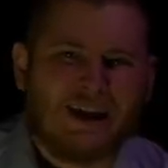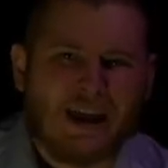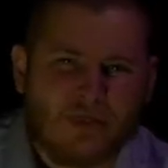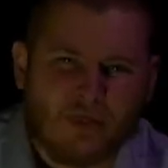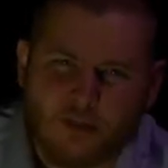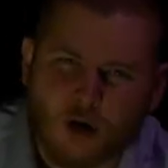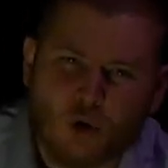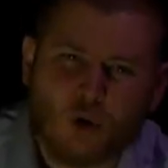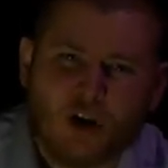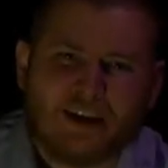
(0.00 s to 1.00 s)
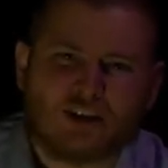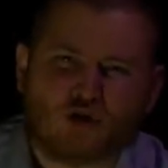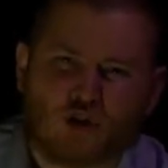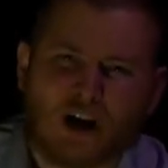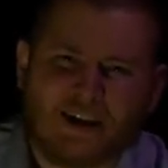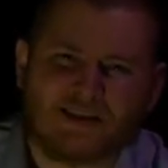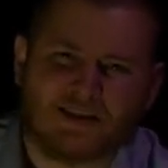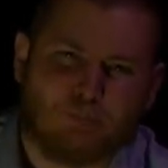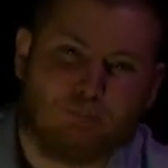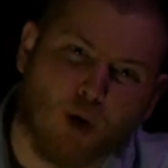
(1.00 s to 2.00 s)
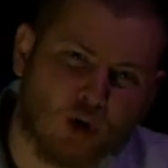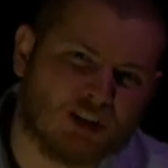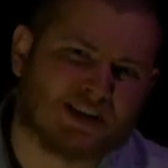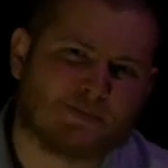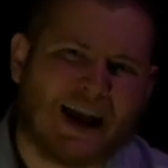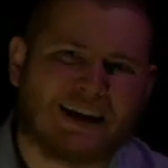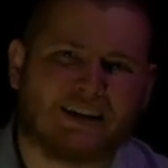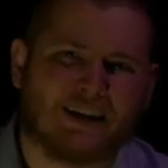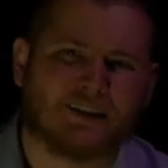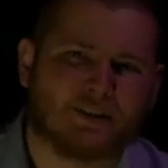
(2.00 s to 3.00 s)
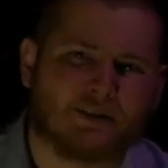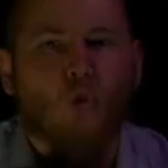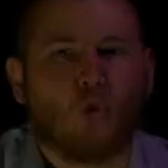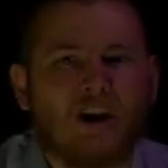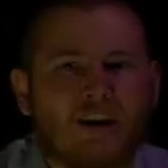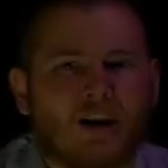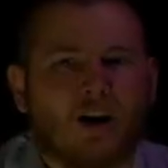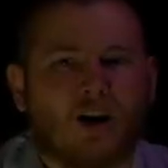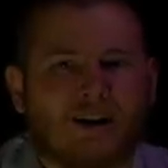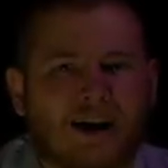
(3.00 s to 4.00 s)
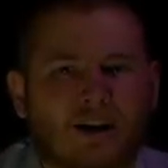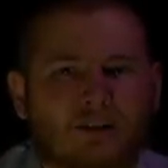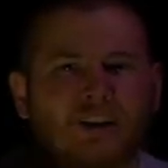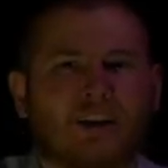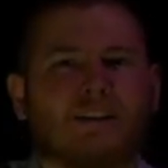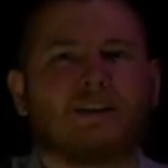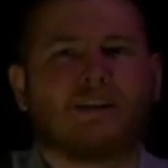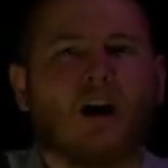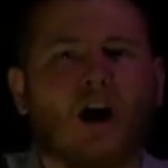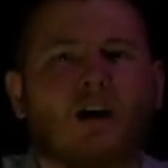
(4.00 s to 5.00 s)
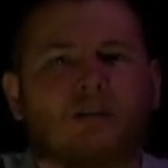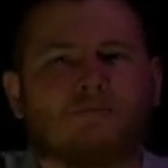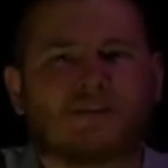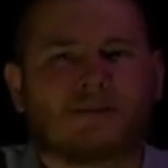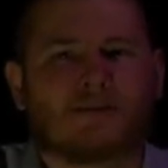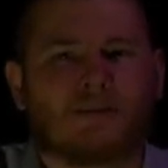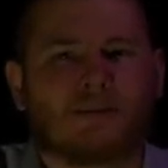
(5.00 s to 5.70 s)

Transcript: And though it tries to pull us back in, we are held in the arms